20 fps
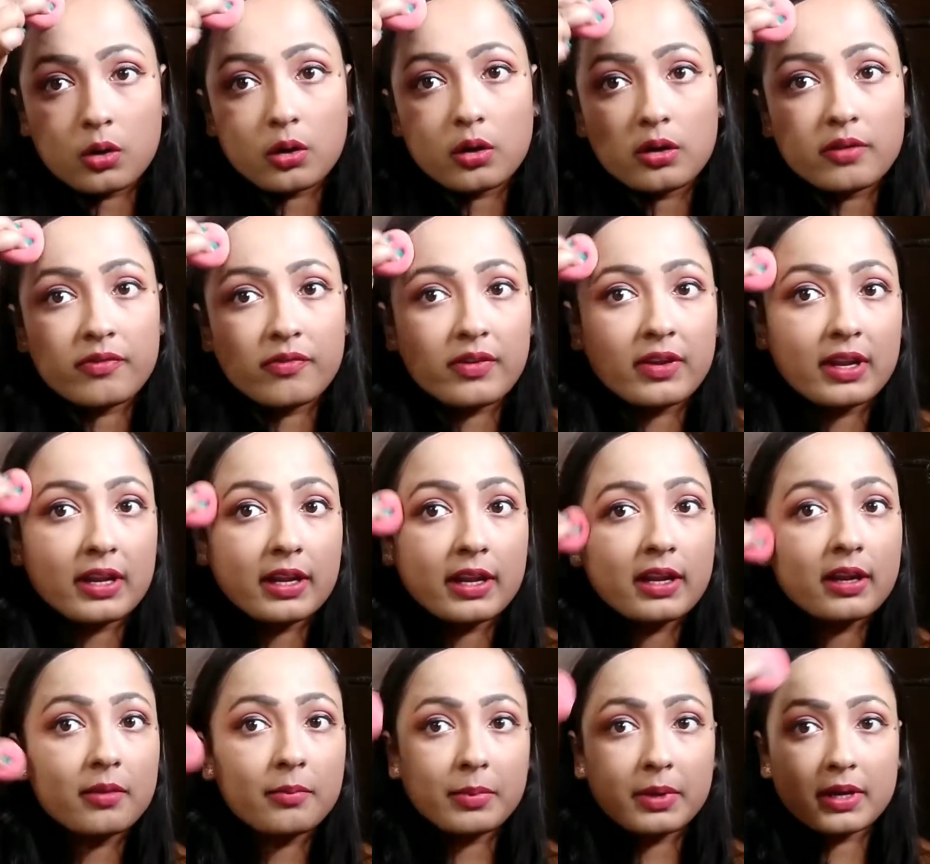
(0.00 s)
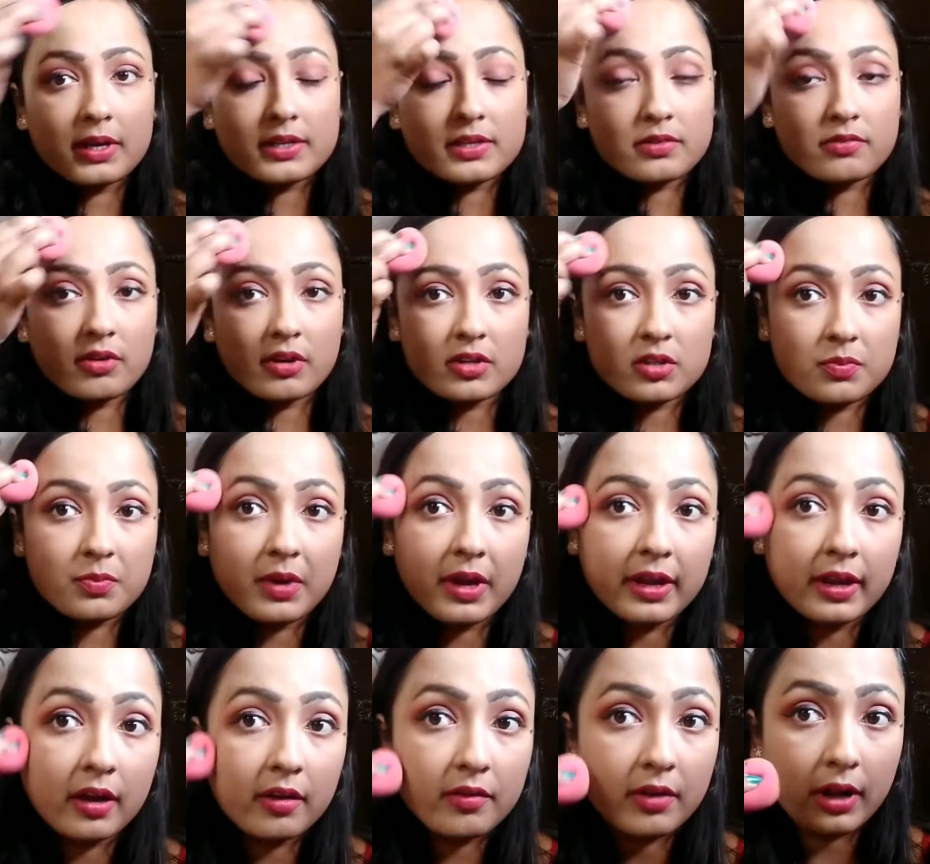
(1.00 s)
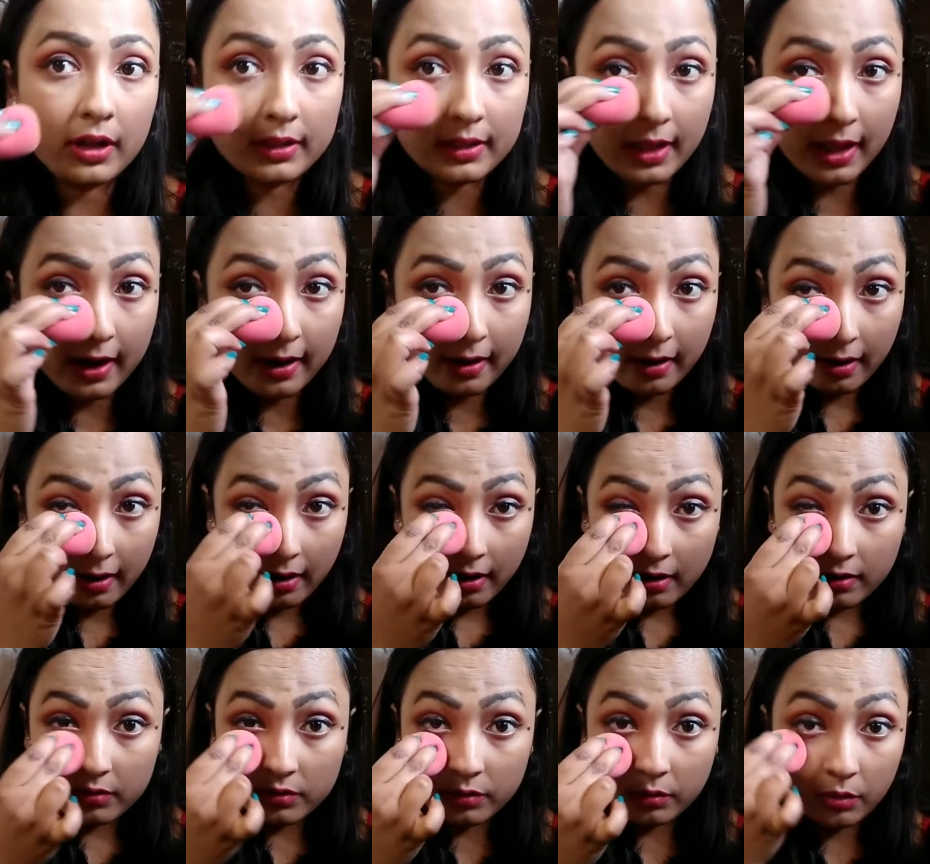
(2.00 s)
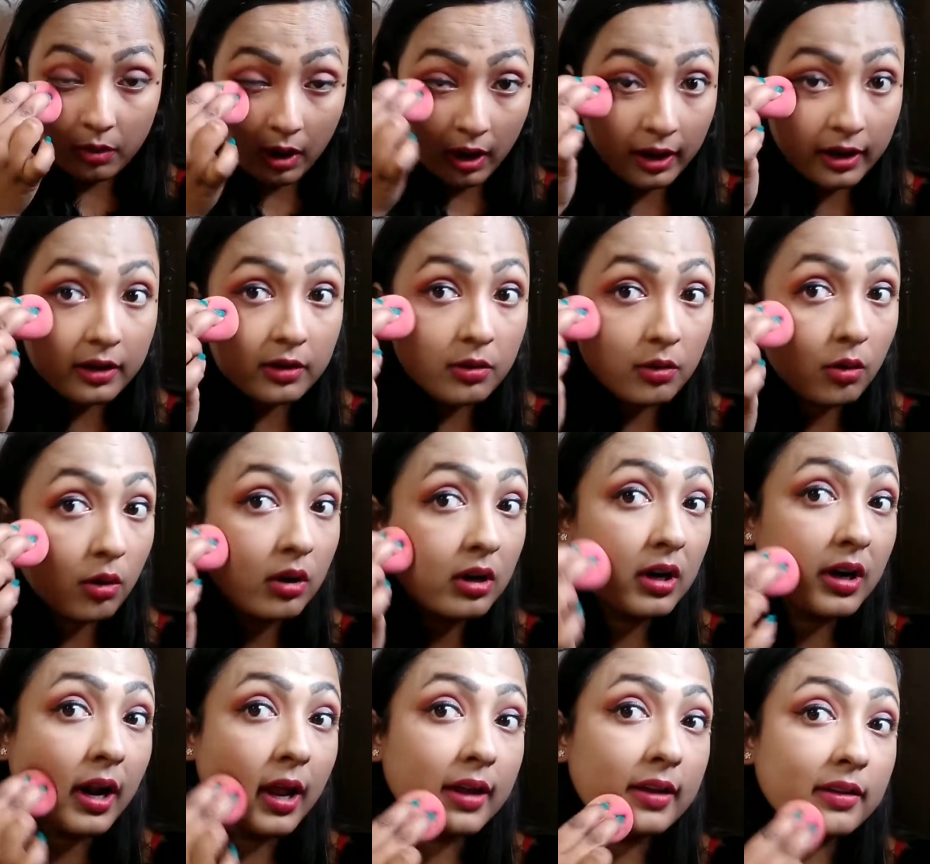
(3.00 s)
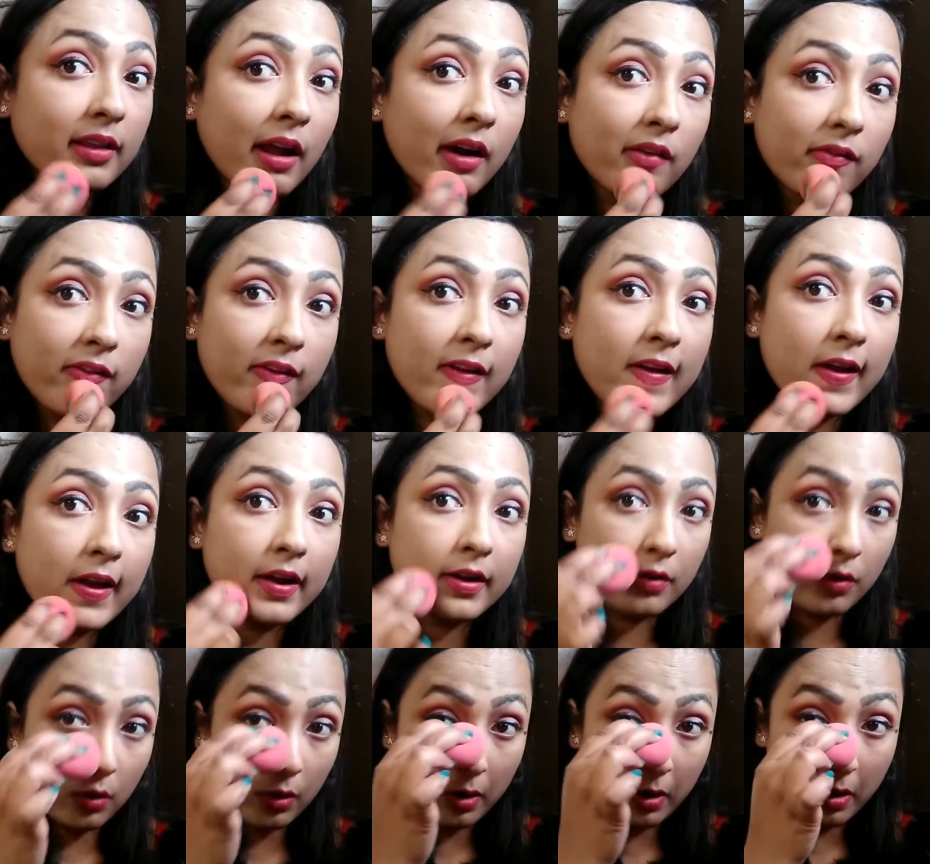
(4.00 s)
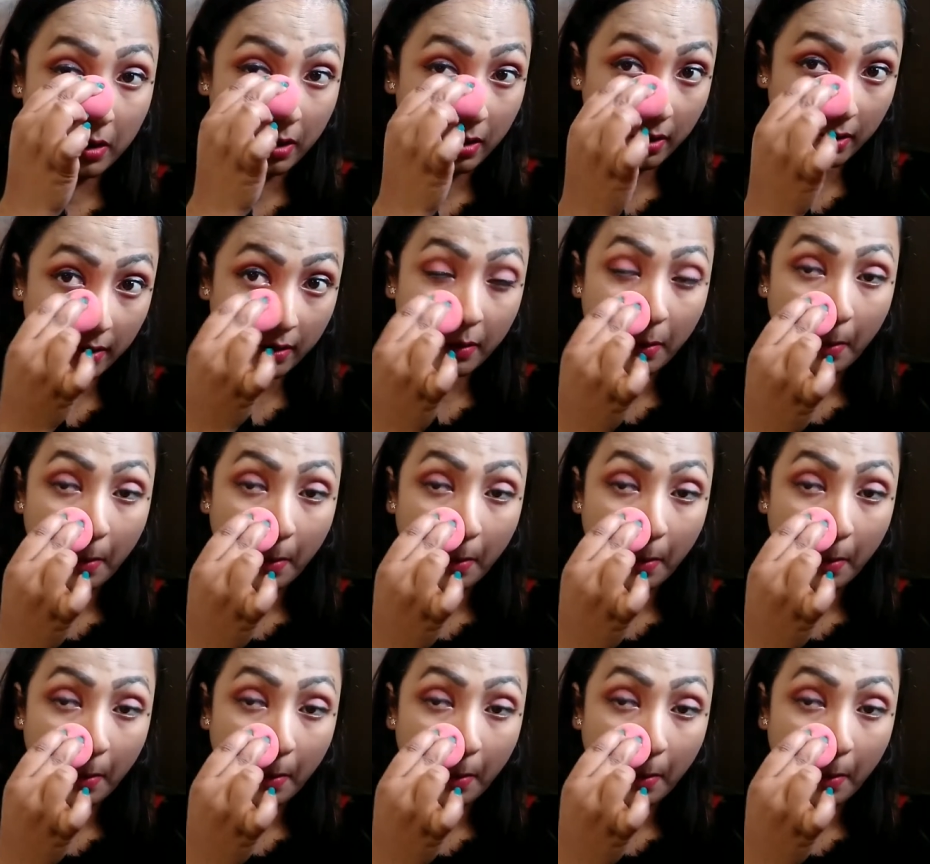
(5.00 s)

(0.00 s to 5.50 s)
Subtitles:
good feeling, because trust me, I have done that. So I do not like that feeling at all.